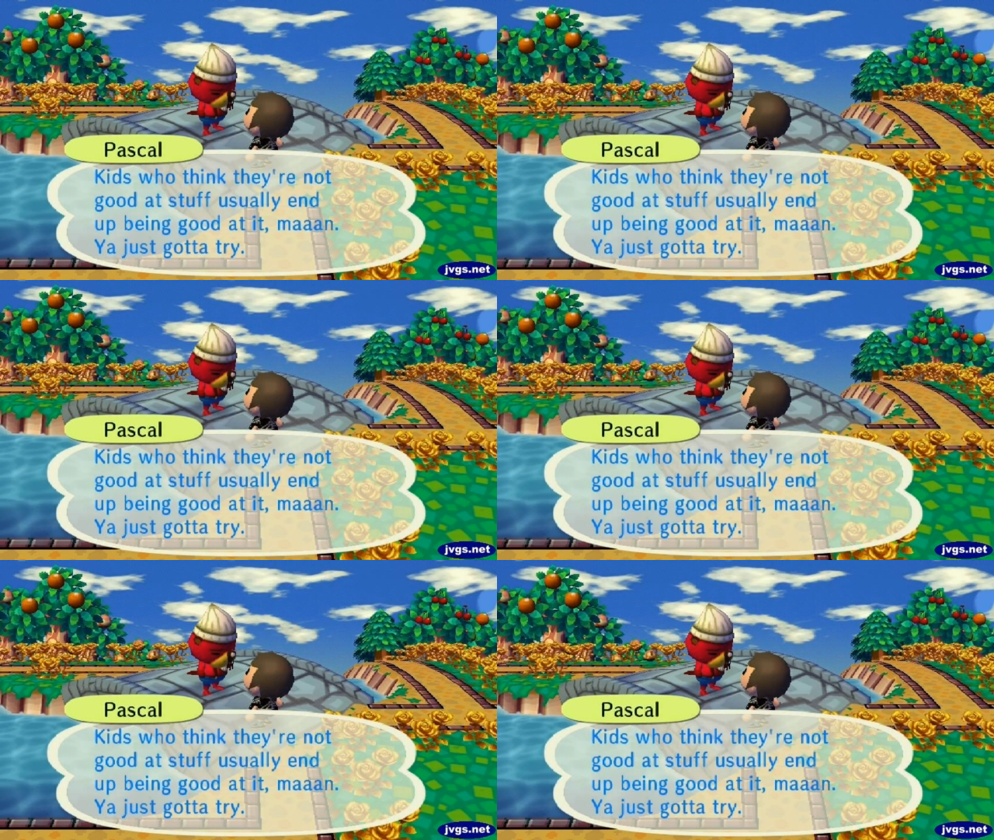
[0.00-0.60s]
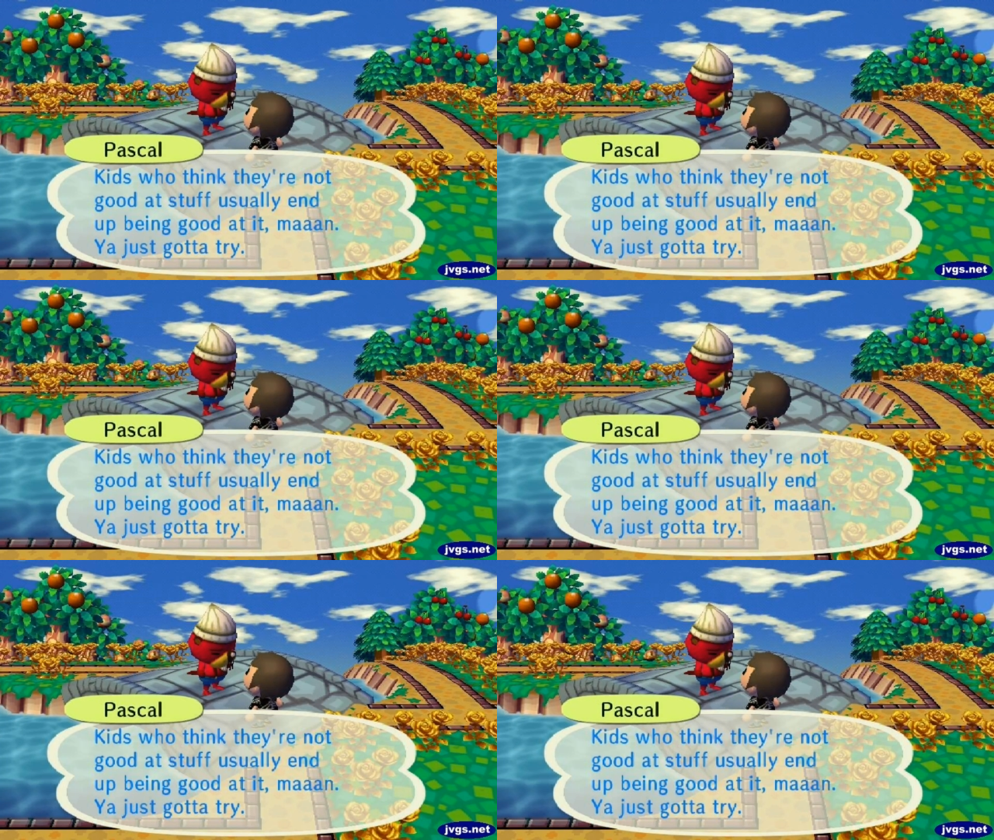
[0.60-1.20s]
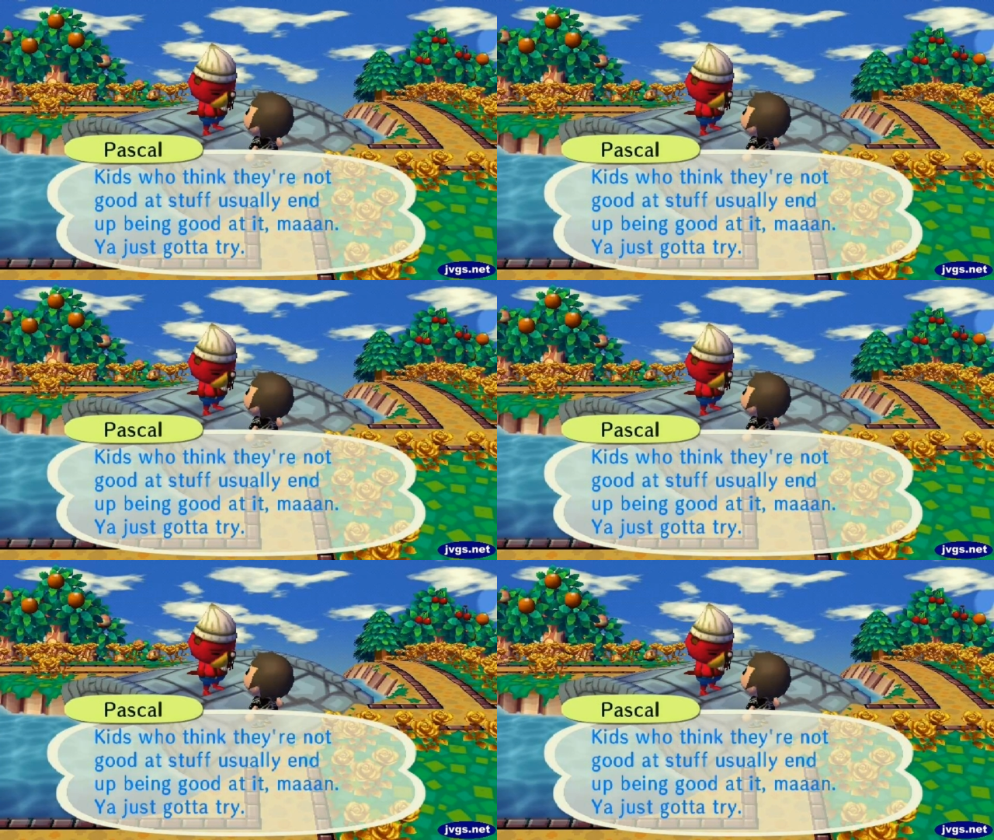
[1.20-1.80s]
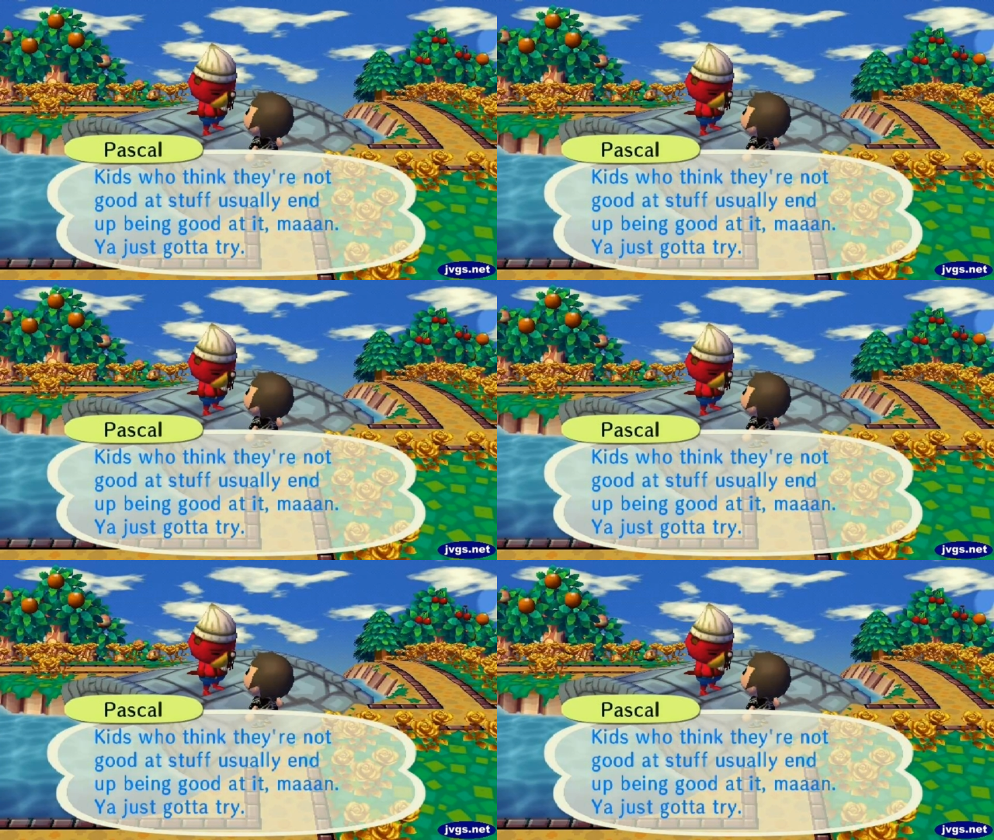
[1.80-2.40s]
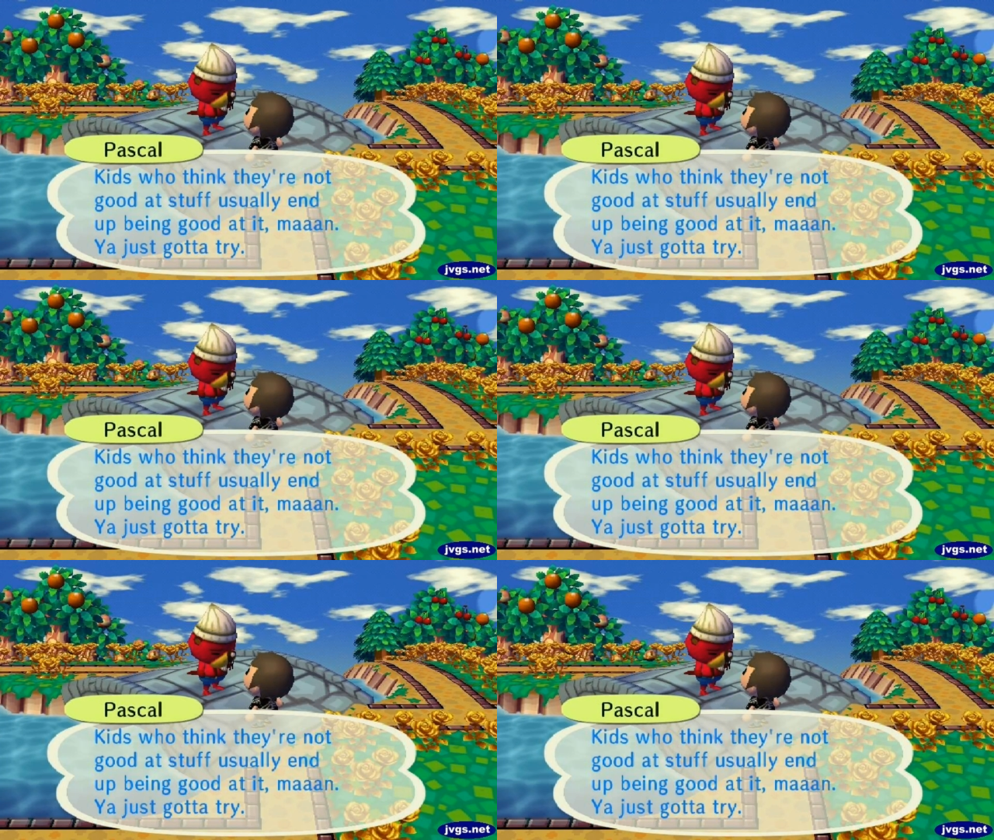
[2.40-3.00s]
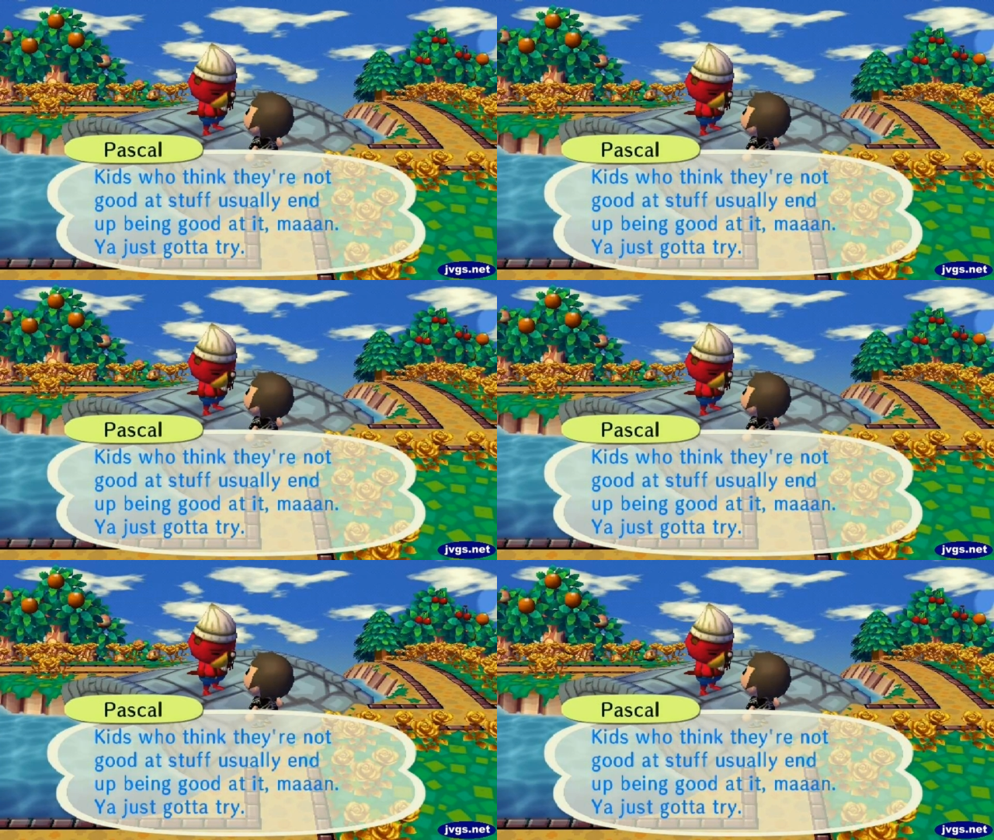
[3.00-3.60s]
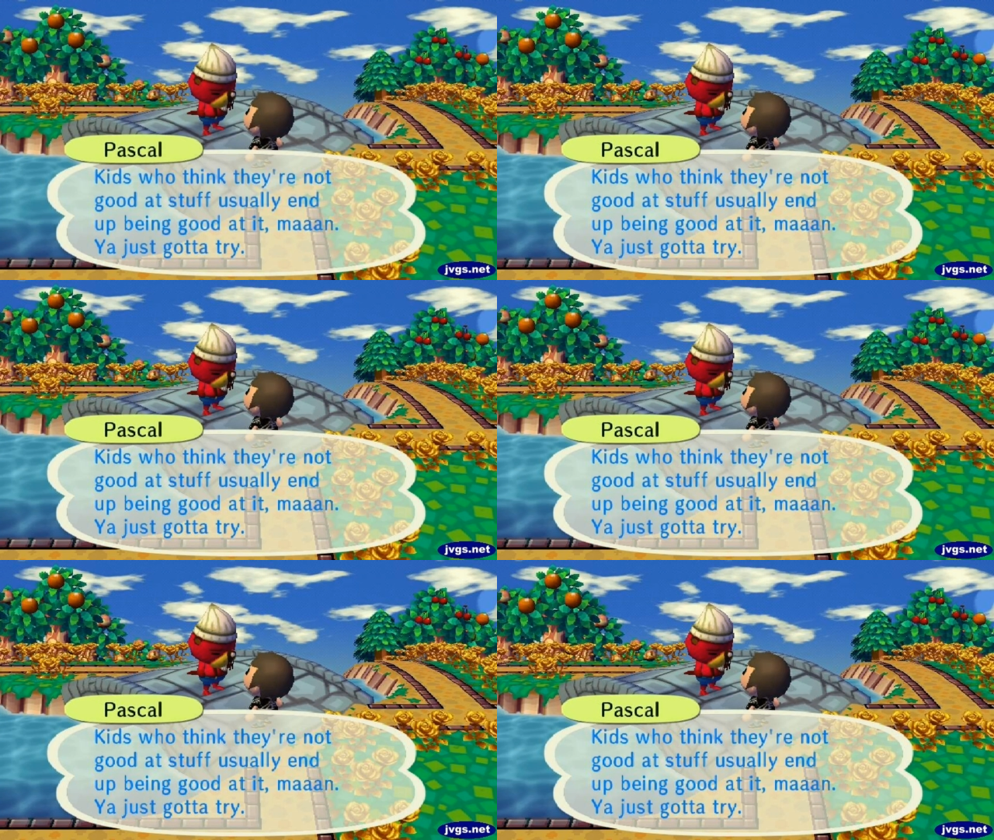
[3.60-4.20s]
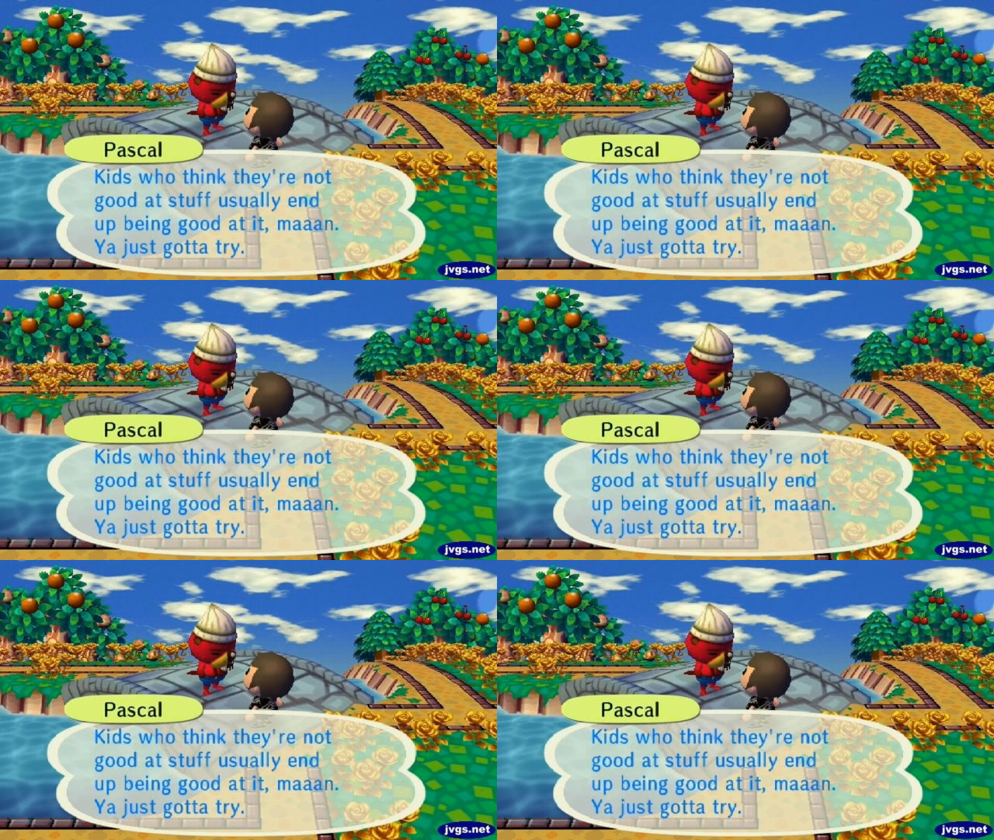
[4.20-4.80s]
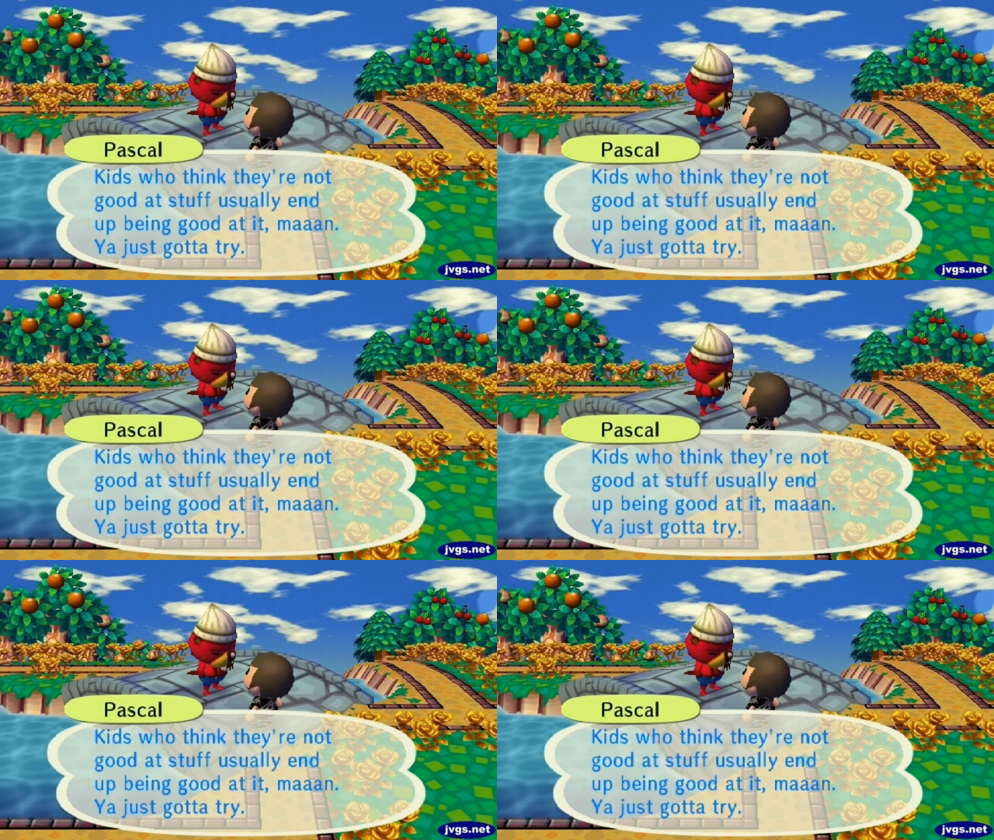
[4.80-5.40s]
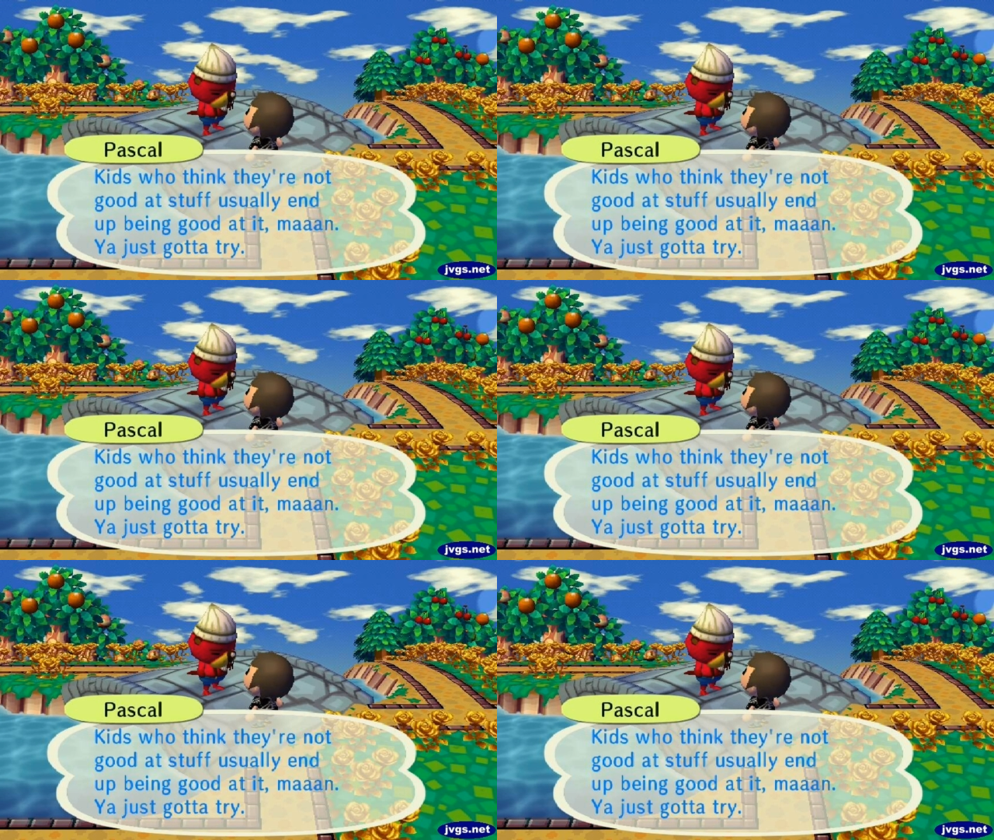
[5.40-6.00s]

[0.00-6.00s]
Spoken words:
Nobody's mouth can be seen.